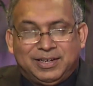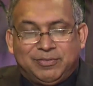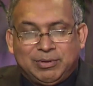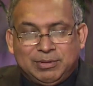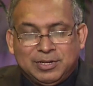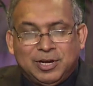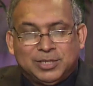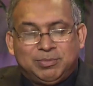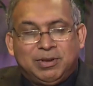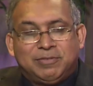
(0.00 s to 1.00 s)
from the
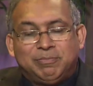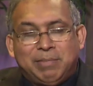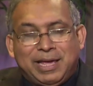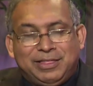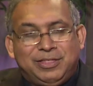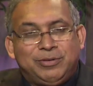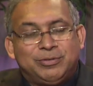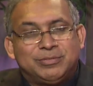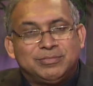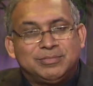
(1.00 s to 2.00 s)
Gospel of Matthew,
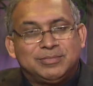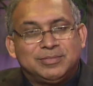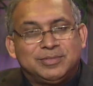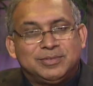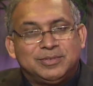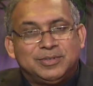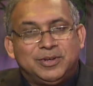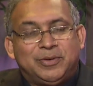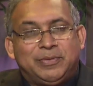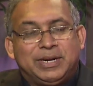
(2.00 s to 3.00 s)

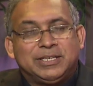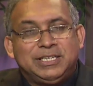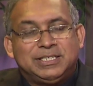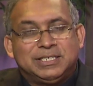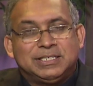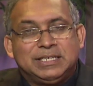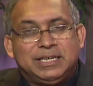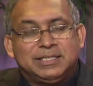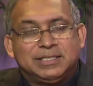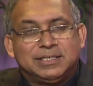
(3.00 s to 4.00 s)
where Jesus
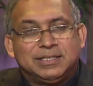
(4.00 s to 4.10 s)
says,